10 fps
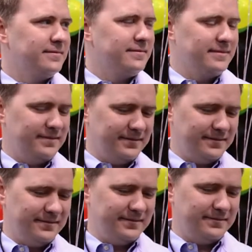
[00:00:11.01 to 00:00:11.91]

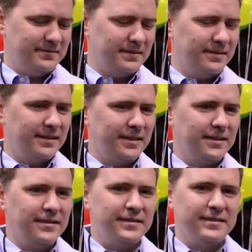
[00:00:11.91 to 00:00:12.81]

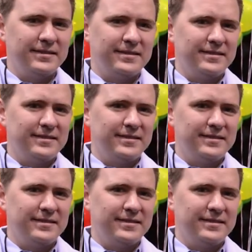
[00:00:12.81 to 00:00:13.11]
No words are spoken by the person on screen.